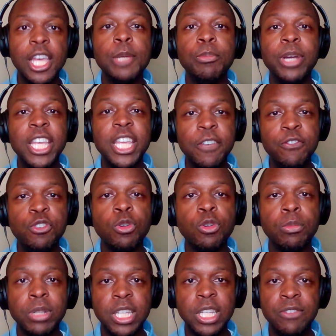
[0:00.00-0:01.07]
But if you're
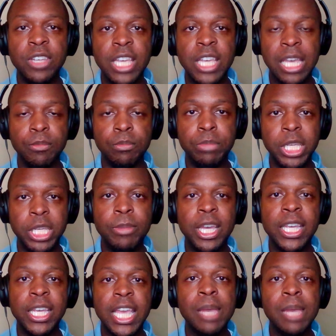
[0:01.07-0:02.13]
believing Big
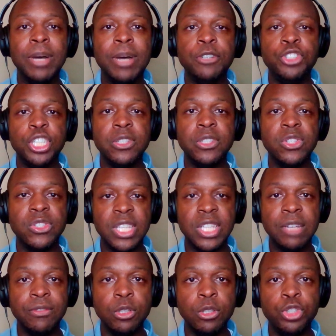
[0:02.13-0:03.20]
Bang, abiogenesis, and
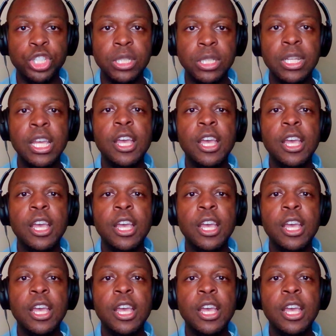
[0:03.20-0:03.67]
evolution,